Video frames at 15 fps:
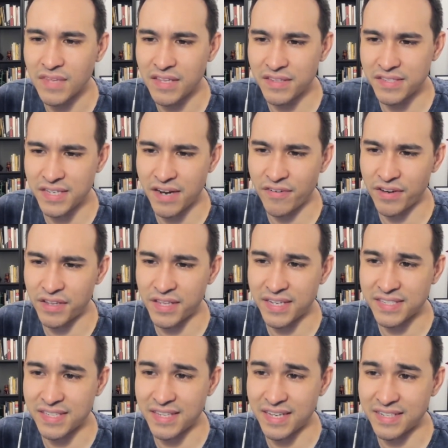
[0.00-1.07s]
this Aerial
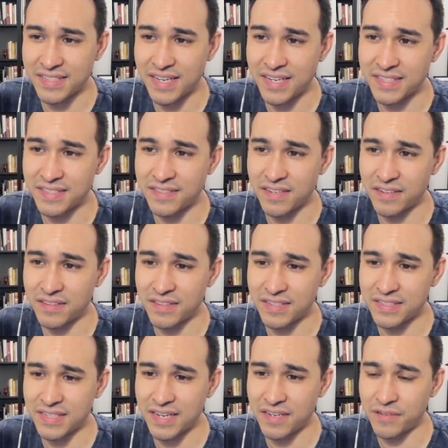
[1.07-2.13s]
Ace, and that takes
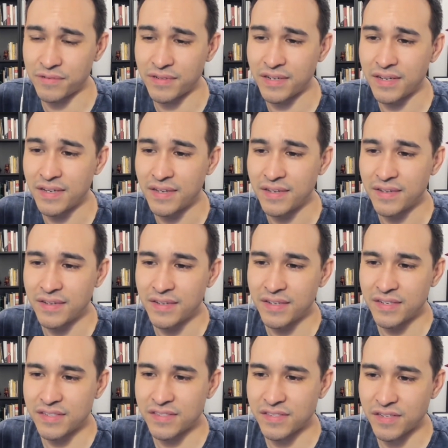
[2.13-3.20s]
Ducklet down.
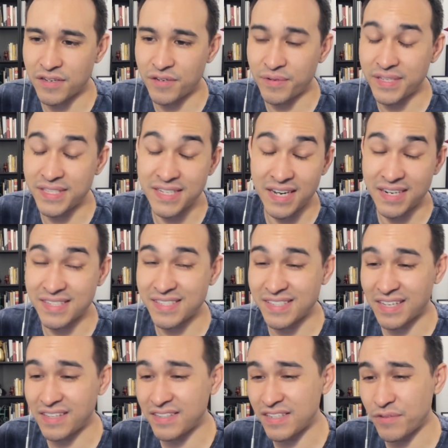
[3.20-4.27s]
So he's got a
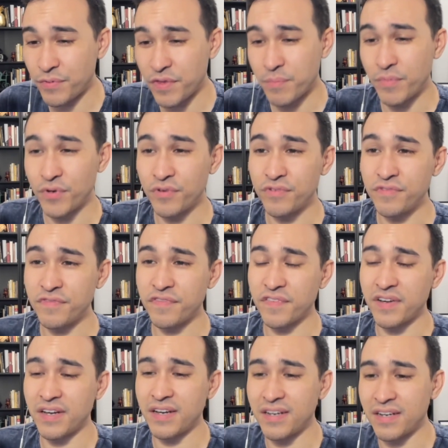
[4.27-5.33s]
Salandit with a move.
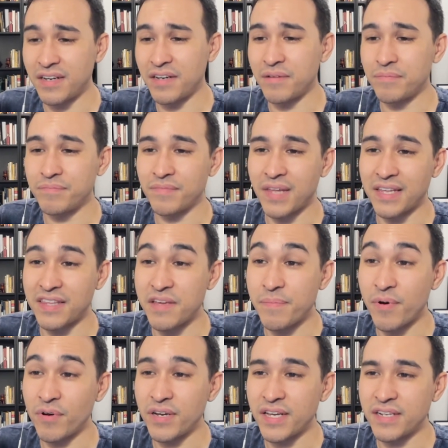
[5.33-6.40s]
Like, the
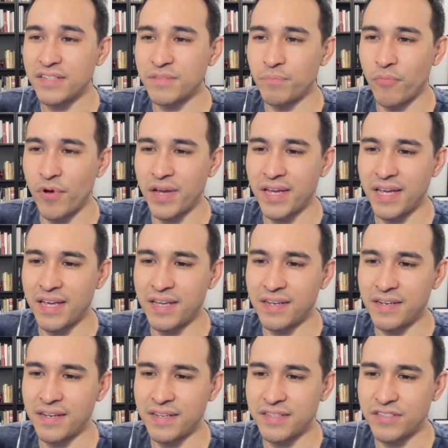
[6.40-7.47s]
opponent can bring
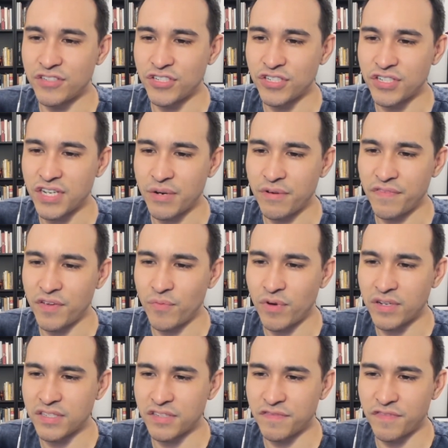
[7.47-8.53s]
in his Chinchou if he
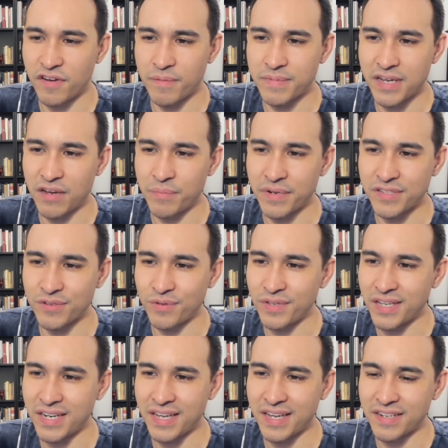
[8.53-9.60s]
wants to farm down, but he's only
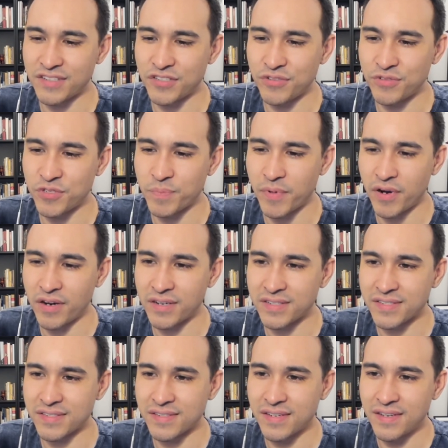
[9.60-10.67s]
going to get 2
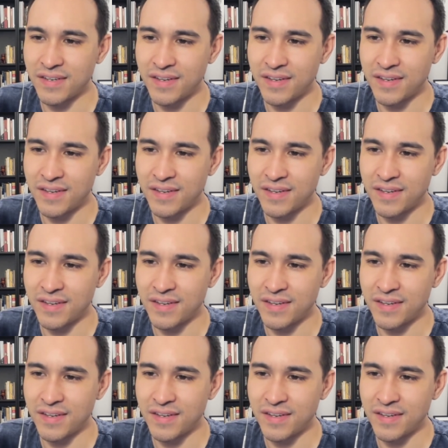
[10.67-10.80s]
Sparks.